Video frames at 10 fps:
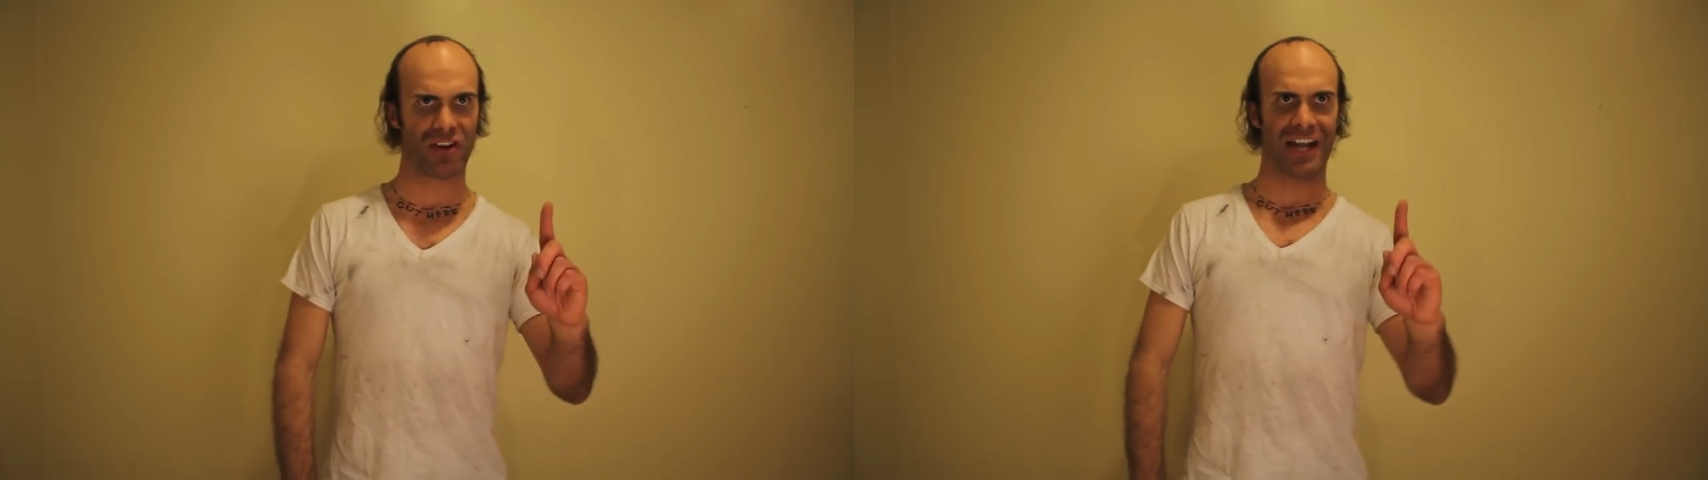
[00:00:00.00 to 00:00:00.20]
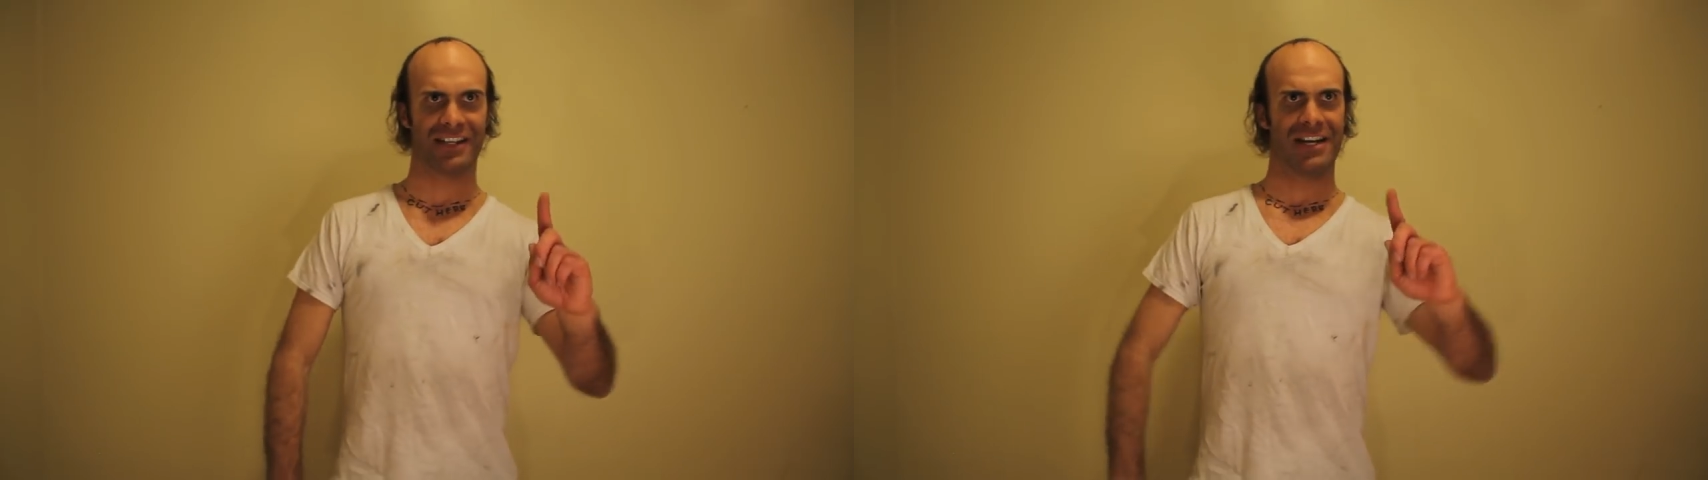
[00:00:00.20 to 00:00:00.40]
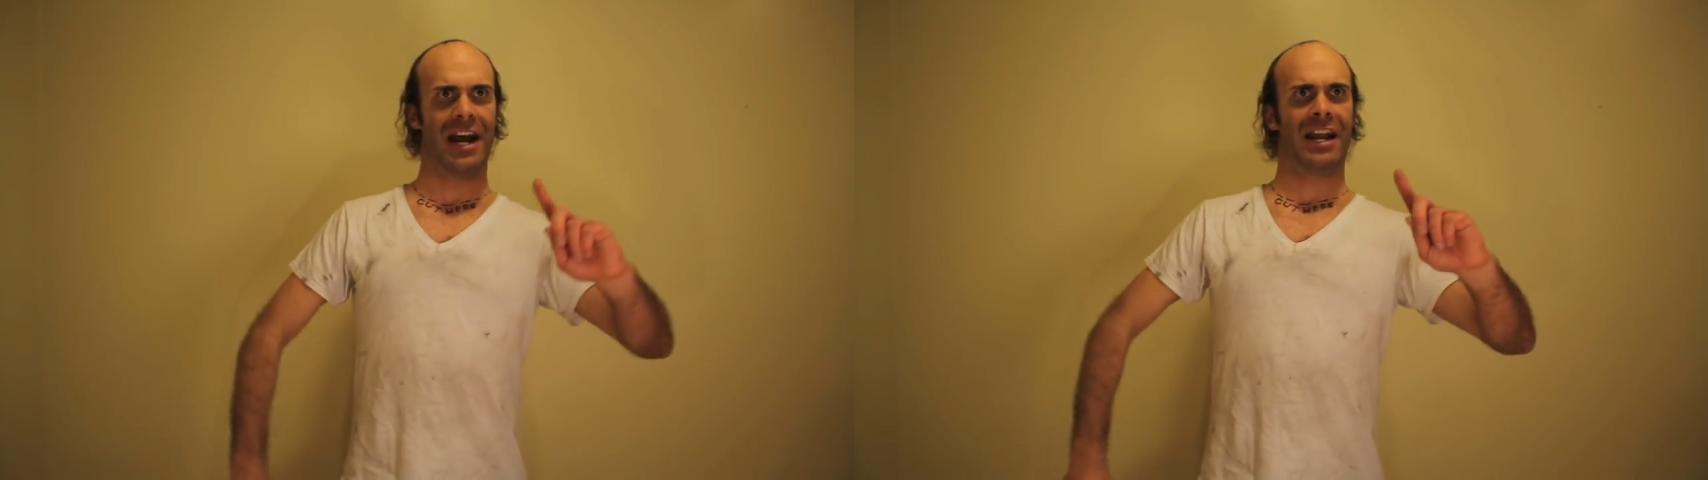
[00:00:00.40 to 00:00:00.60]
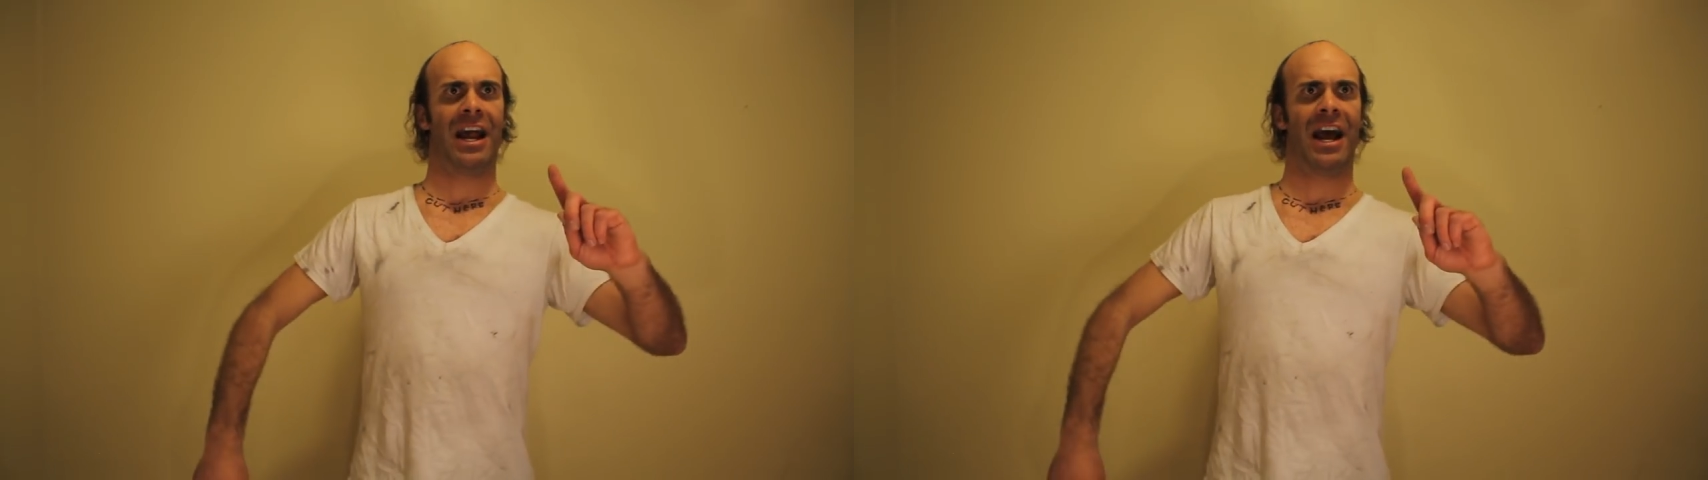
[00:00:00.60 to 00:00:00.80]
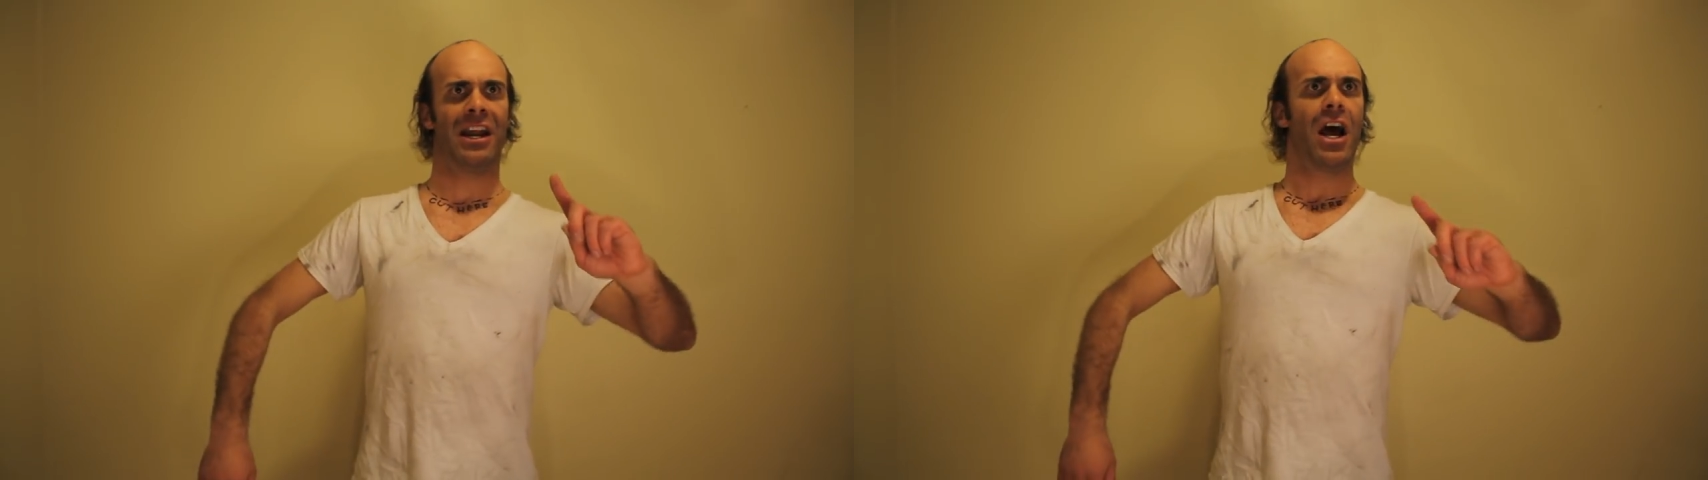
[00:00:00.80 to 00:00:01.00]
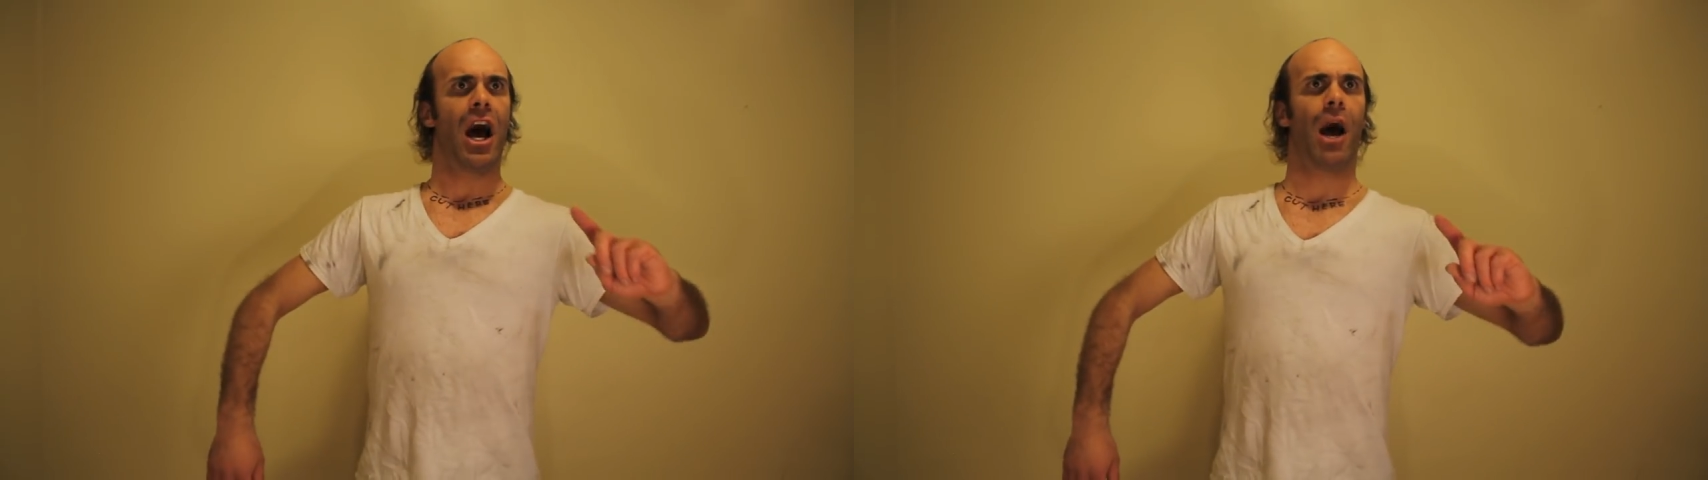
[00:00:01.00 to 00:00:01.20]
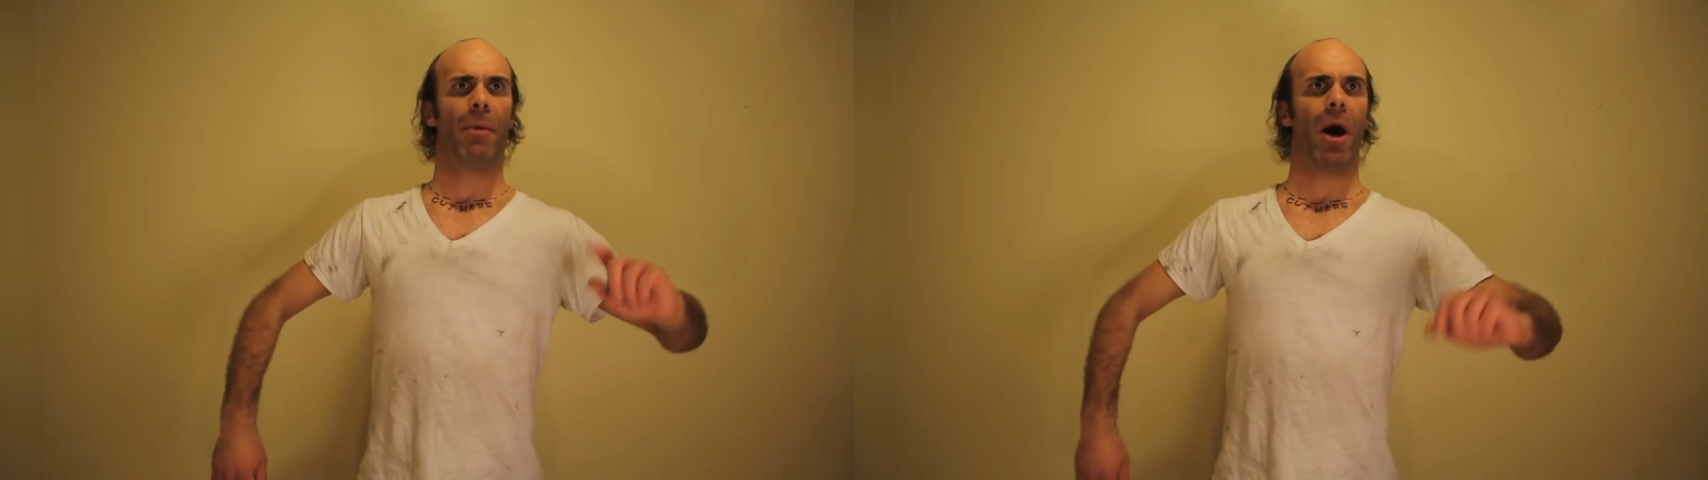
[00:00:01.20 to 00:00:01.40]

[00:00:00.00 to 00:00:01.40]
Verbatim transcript: 1999, I